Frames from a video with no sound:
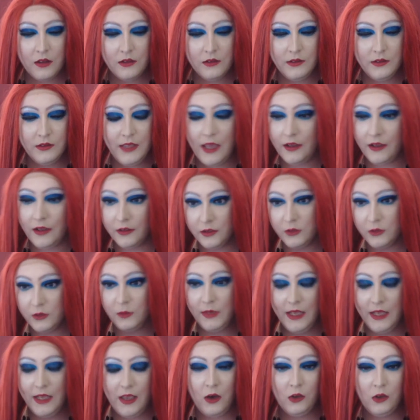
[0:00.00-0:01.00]
Yeah, because
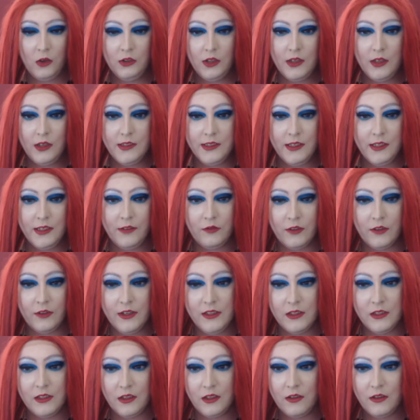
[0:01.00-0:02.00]
we get online
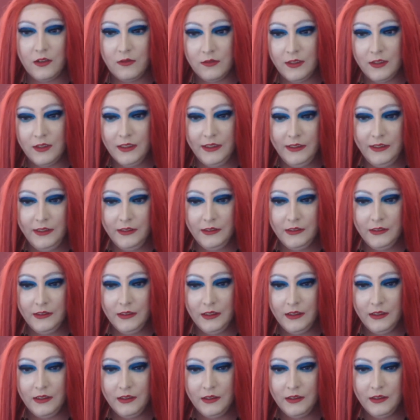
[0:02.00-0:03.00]
deliveries. I don't
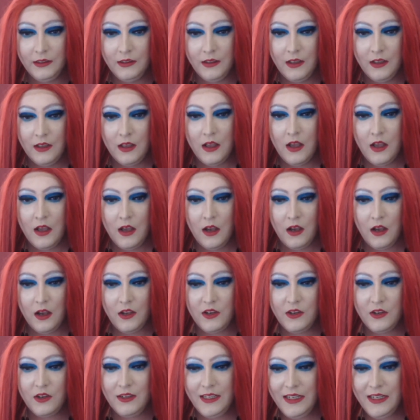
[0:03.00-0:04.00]

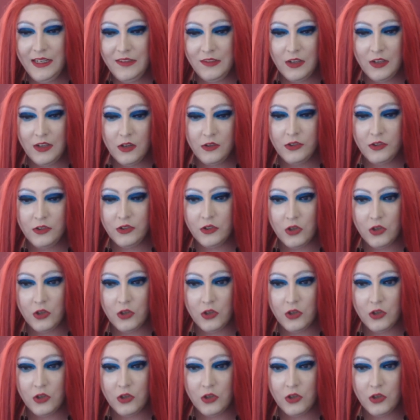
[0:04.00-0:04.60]
need to go to the